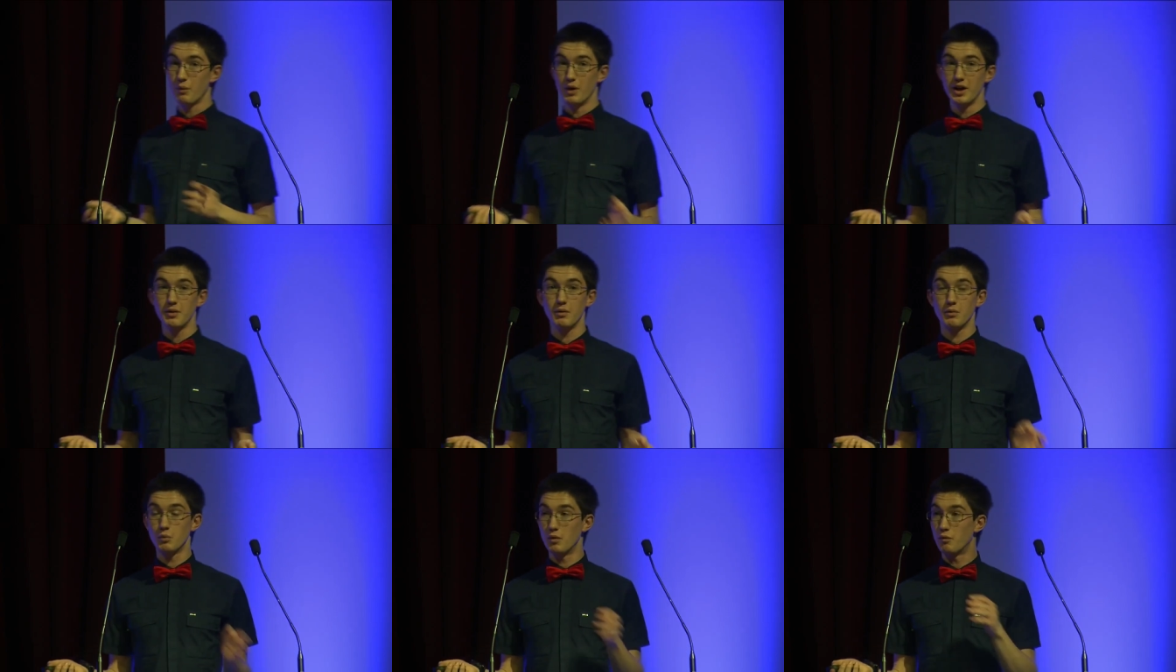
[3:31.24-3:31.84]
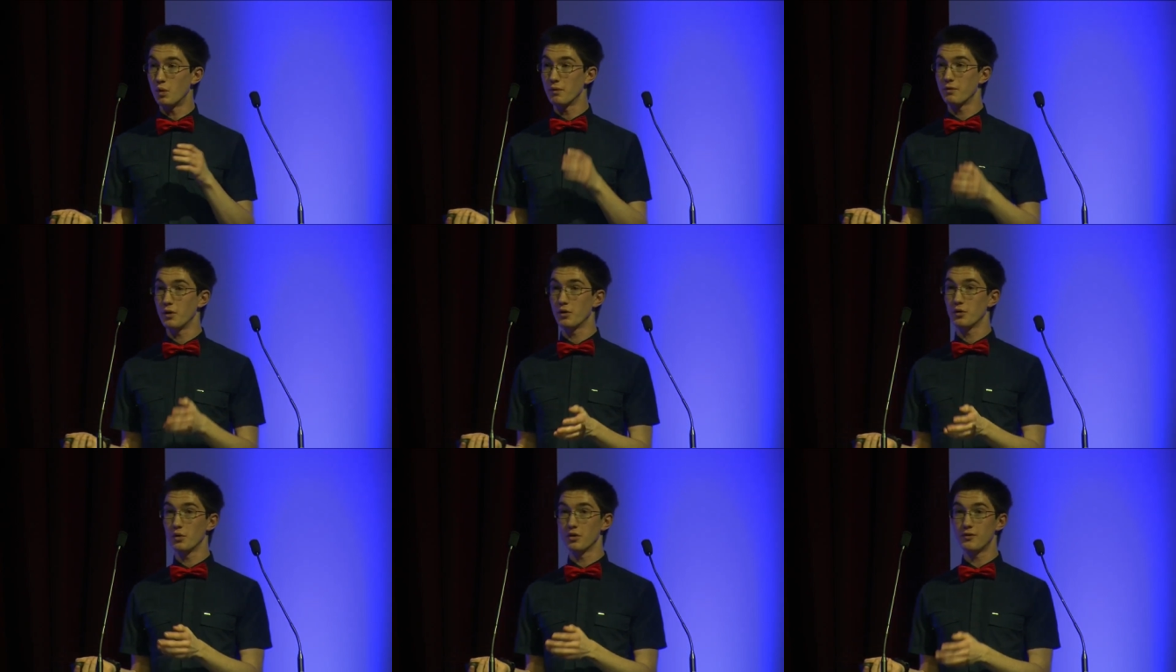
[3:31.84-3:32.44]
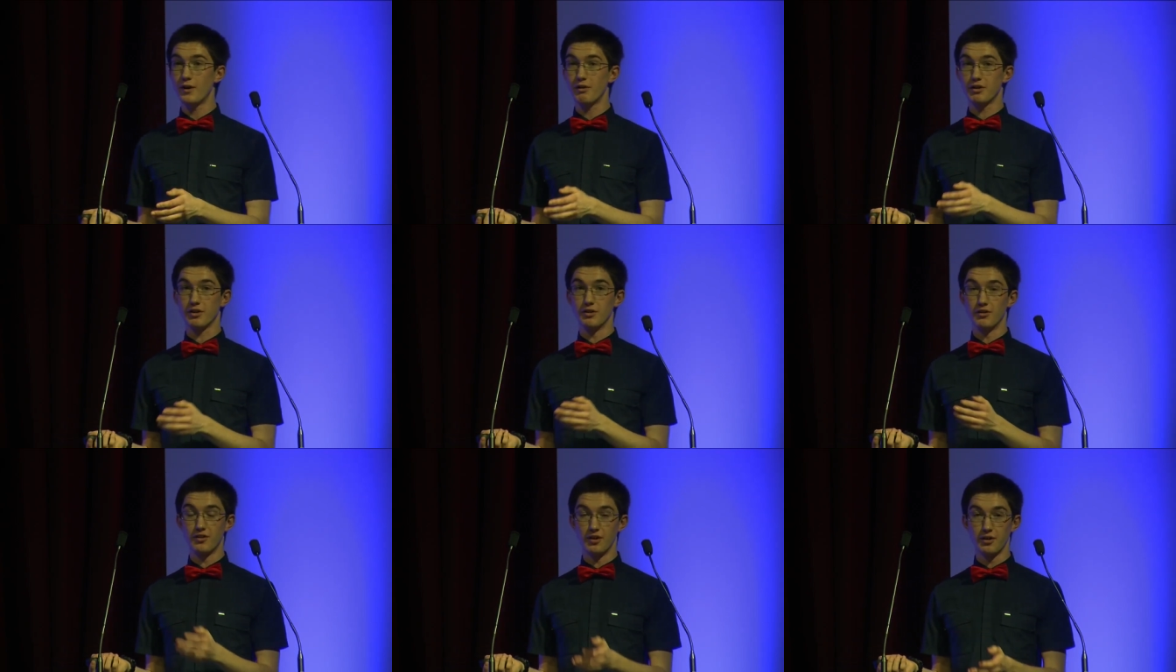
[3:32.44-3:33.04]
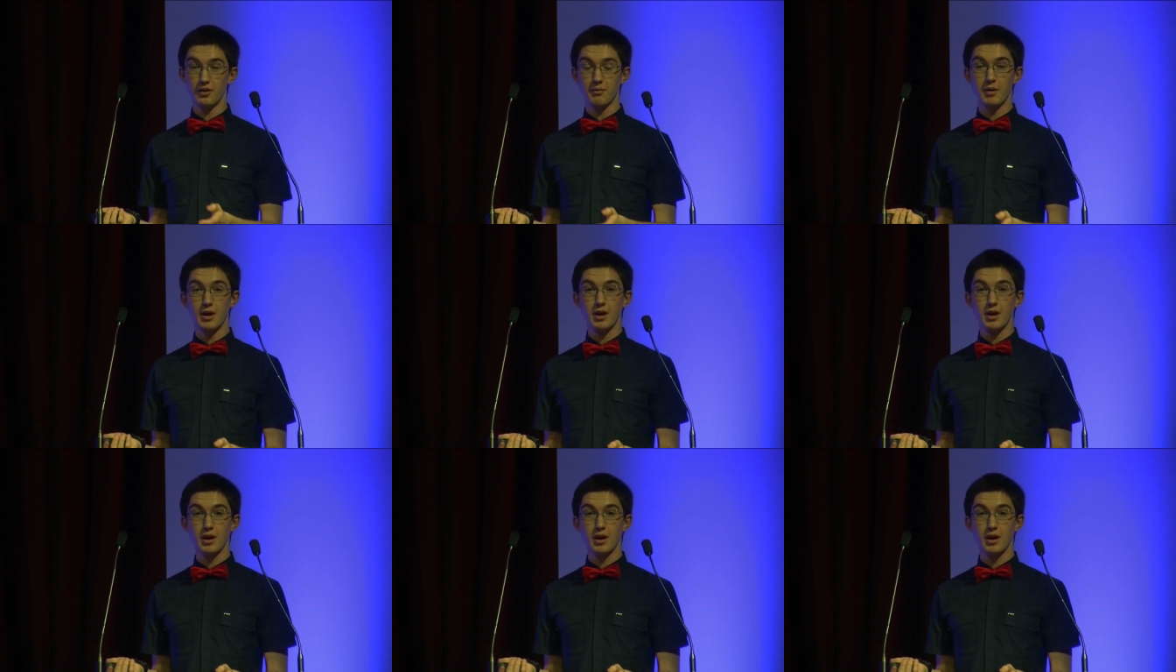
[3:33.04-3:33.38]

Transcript: way, with one fewer source of error to consider,